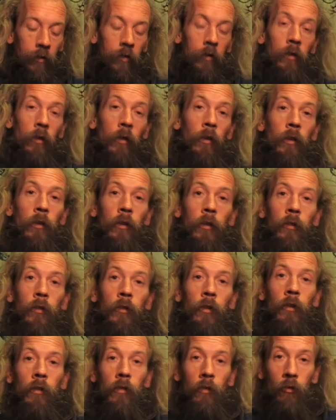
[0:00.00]
So
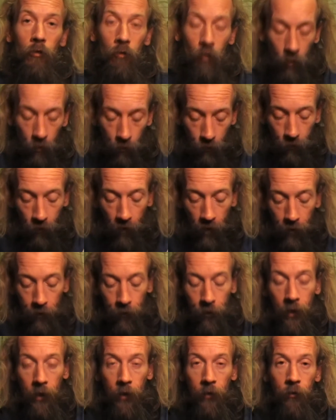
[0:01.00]
strong
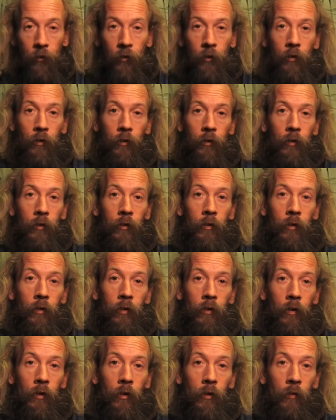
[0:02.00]
foundations
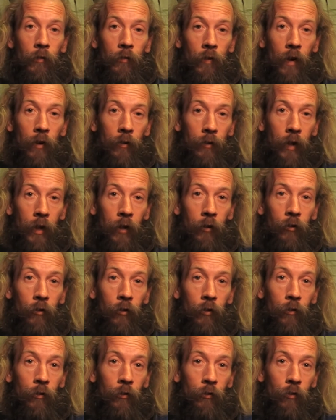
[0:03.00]
and a
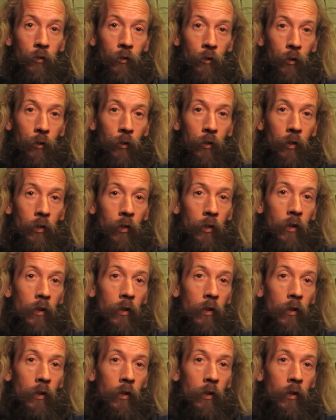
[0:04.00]
foundation of truth,